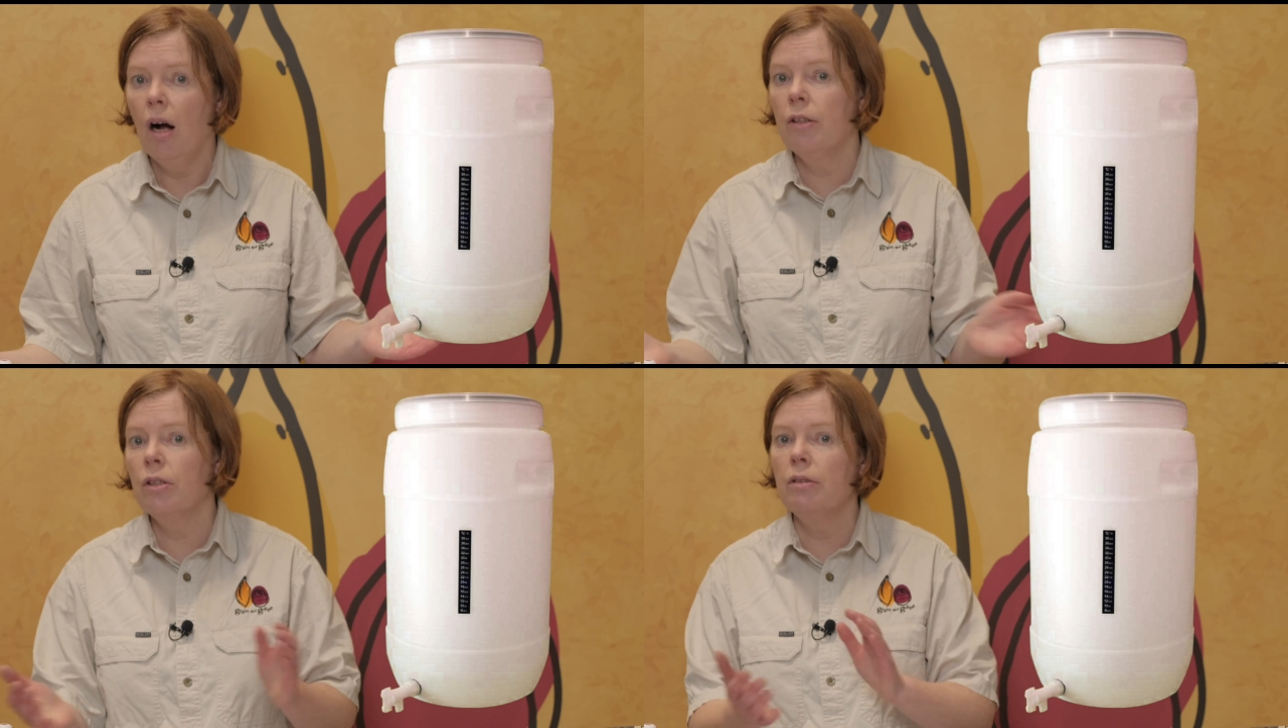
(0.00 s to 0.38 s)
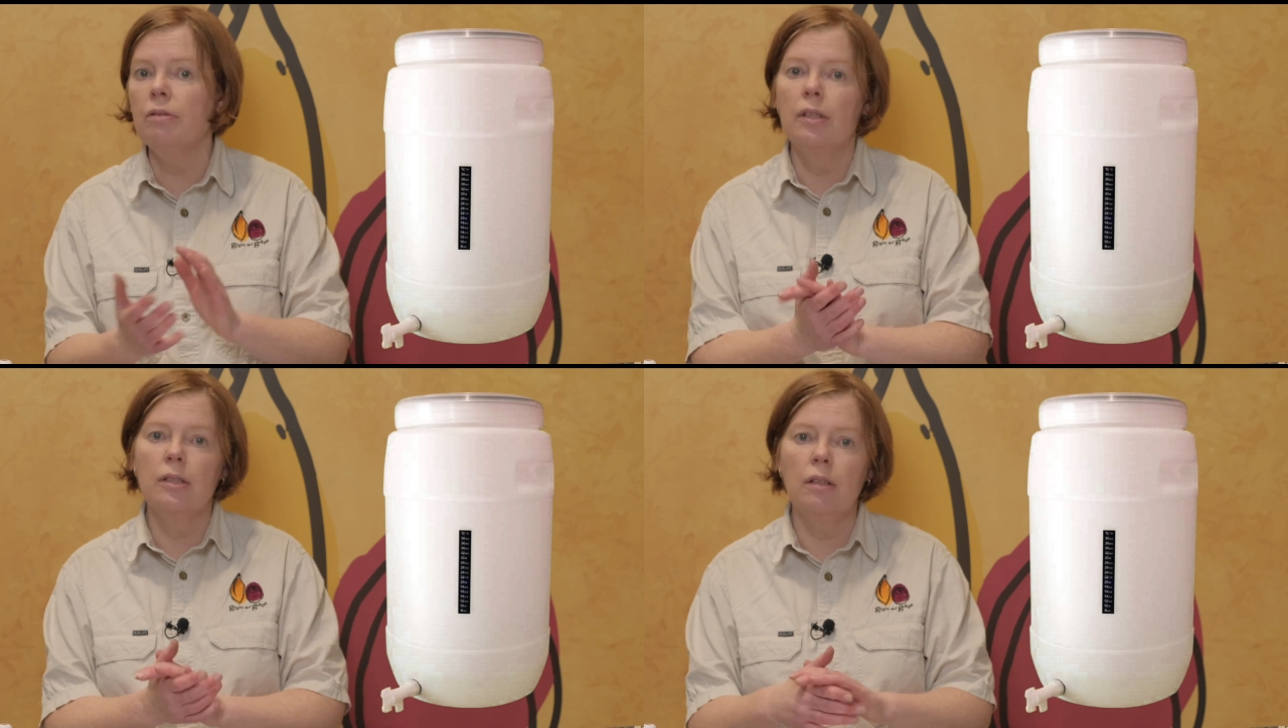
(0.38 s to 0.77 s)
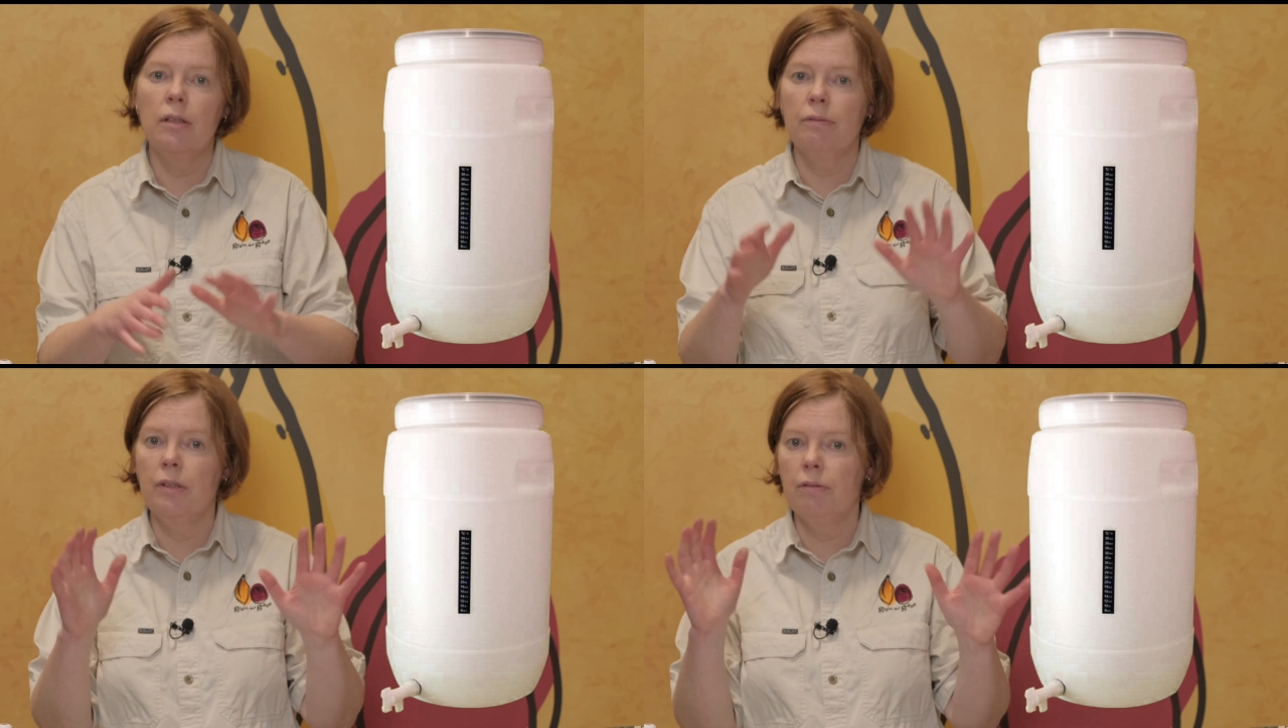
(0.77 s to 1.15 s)
I know that there's a
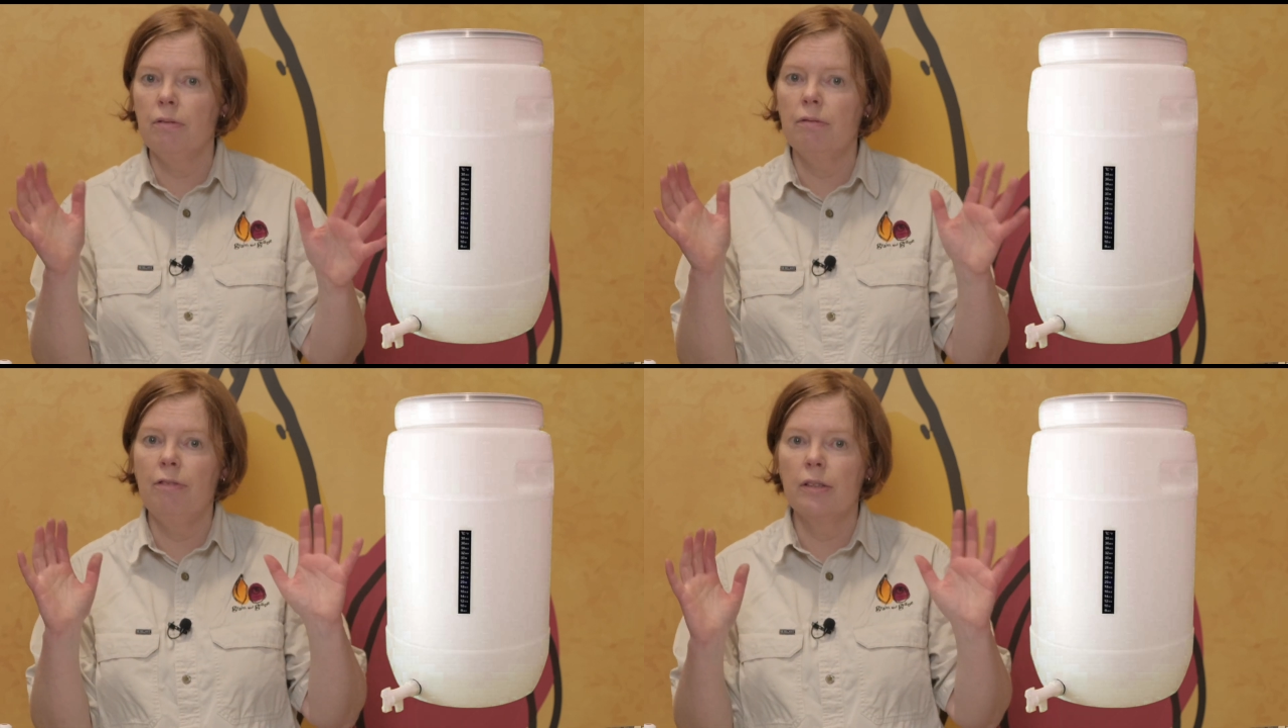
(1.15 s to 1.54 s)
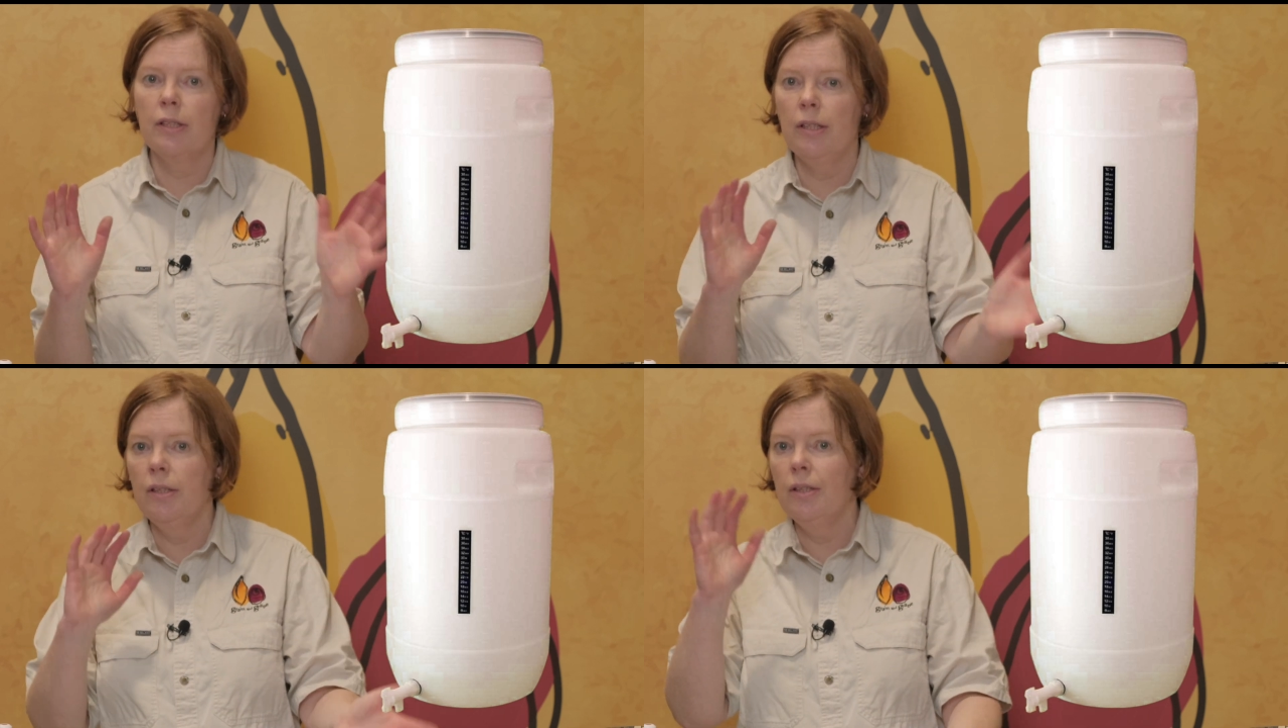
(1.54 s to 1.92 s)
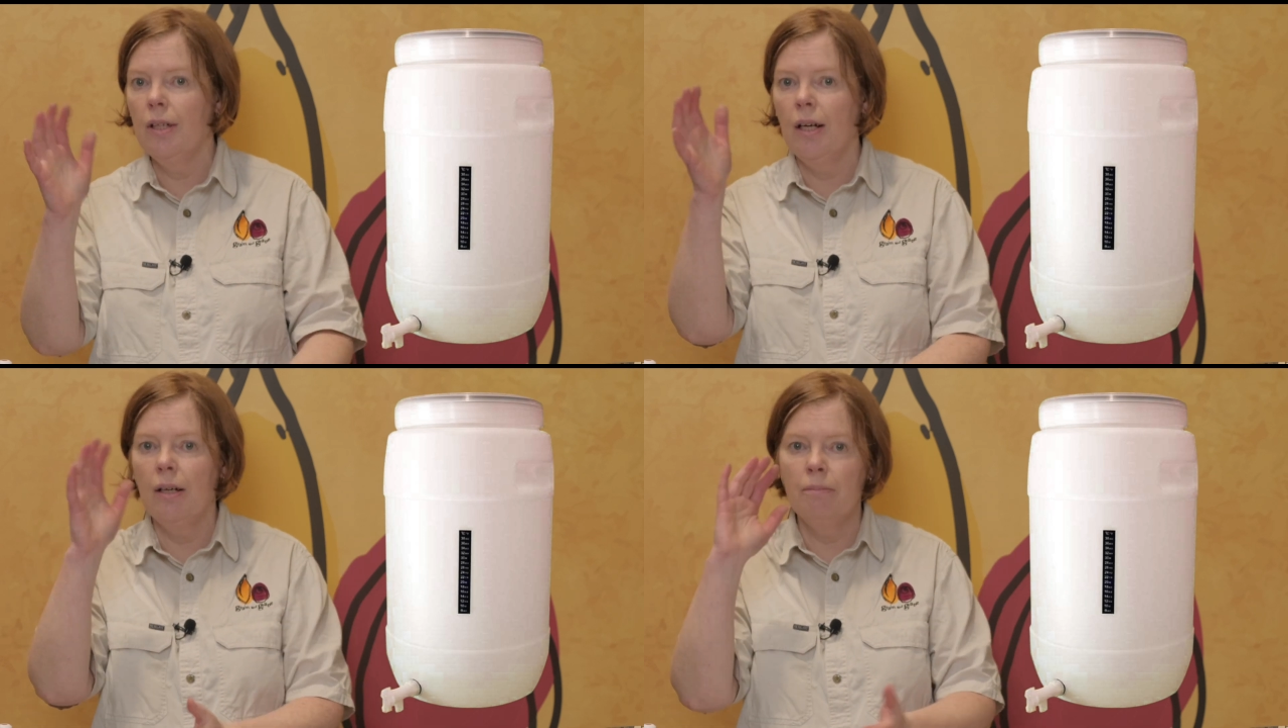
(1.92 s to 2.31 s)
lot of different funky